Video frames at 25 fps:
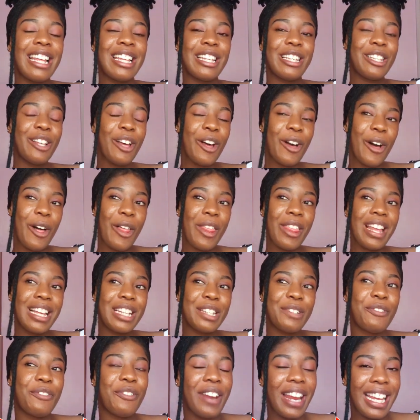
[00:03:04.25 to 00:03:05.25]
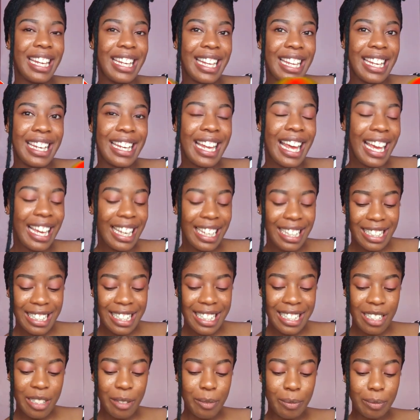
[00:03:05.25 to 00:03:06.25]
So on that Friday
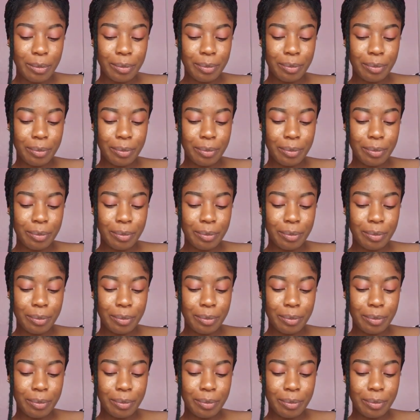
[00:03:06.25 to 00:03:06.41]
night,